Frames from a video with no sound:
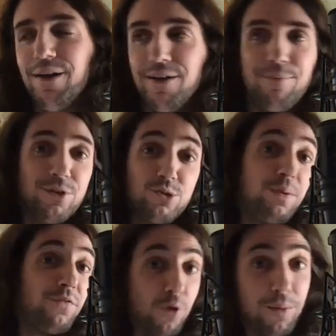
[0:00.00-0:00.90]
This is
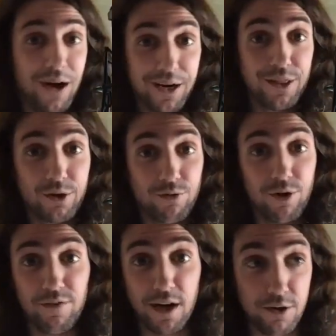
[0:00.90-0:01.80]
before mocking the
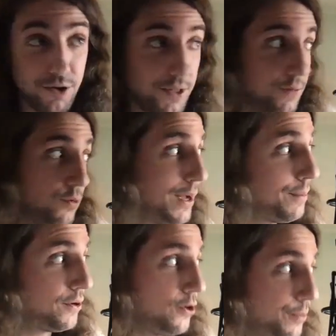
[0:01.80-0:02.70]
coronavirus. And then what
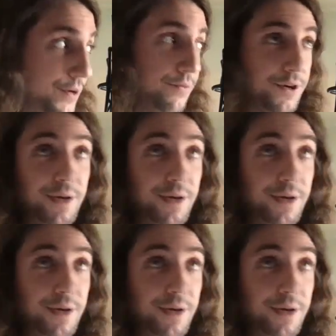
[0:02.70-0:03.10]
happened to Herman?